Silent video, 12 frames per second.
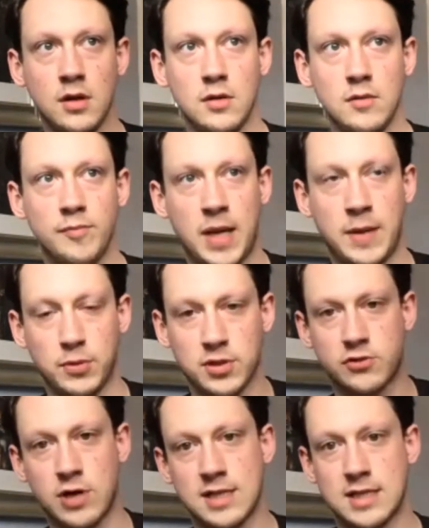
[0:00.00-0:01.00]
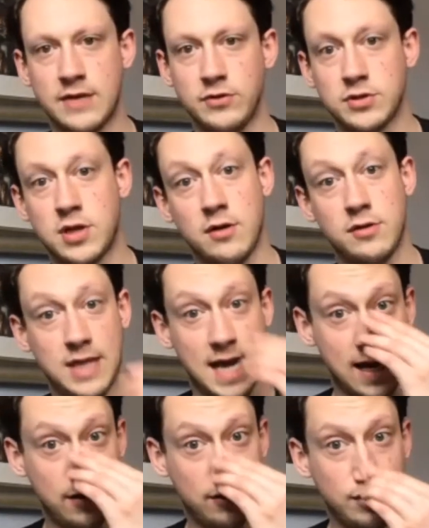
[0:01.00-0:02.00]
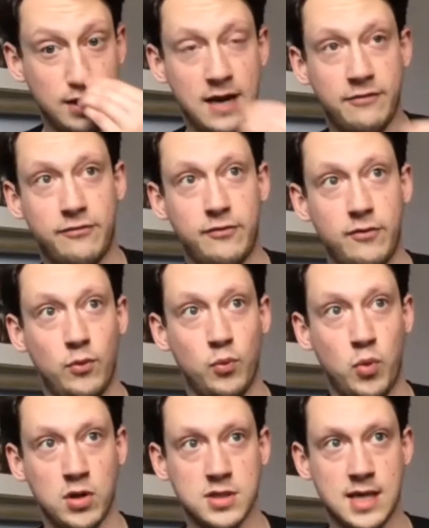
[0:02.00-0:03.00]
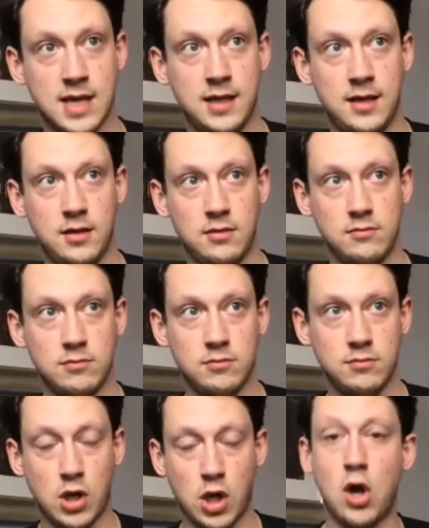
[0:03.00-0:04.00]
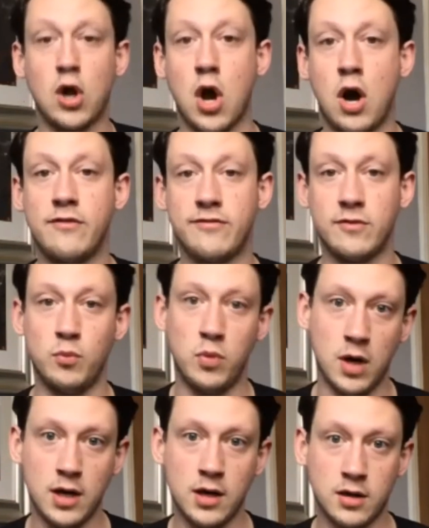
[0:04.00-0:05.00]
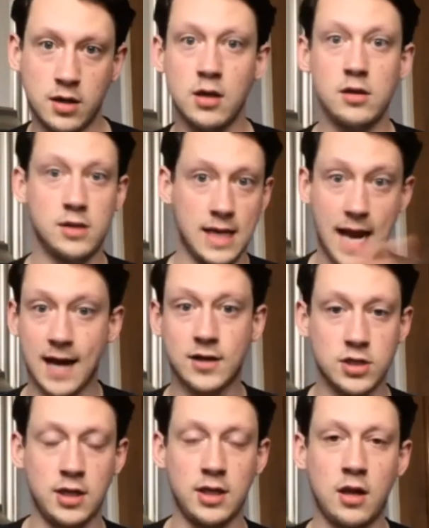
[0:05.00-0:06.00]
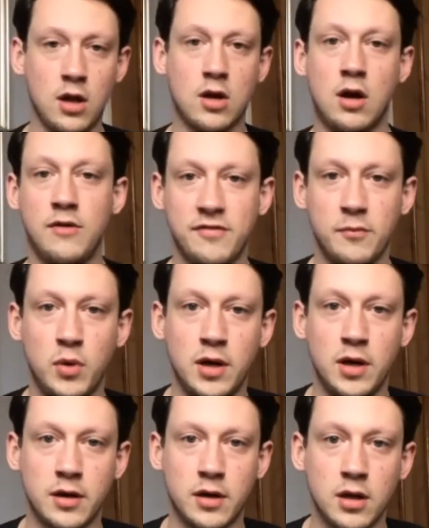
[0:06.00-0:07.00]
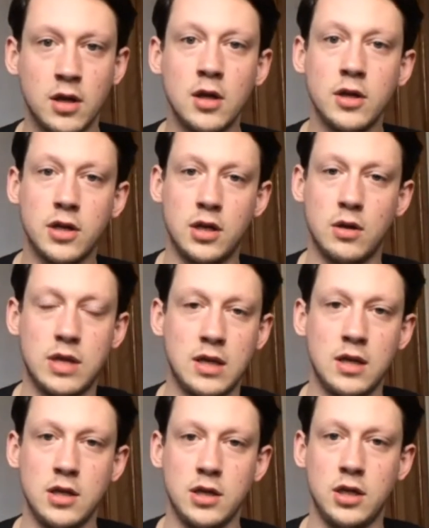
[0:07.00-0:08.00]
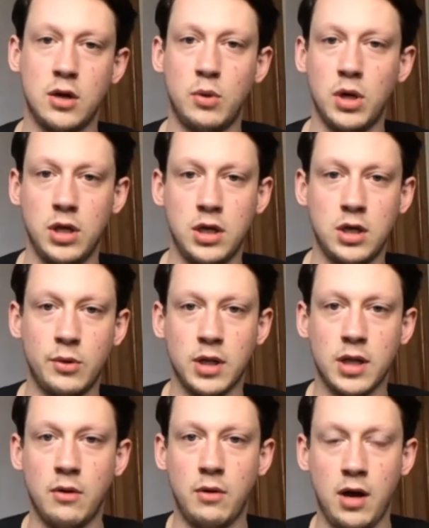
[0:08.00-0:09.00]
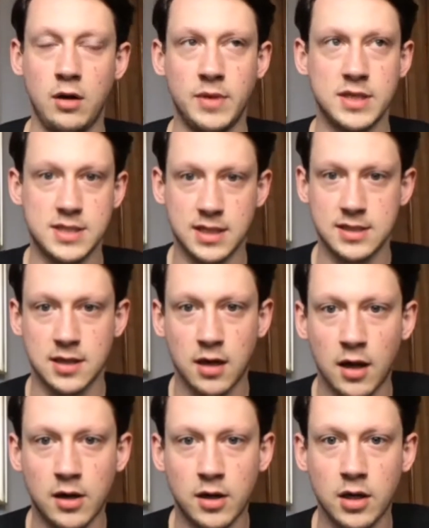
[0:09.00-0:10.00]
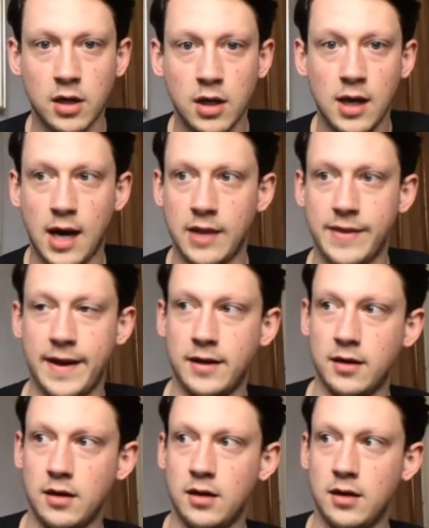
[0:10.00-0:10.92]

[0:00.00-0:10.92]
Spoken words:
people's stress levels go down if once they clock off from work, they actually clock off from work. That you don't want to go home at 6 o'clock and then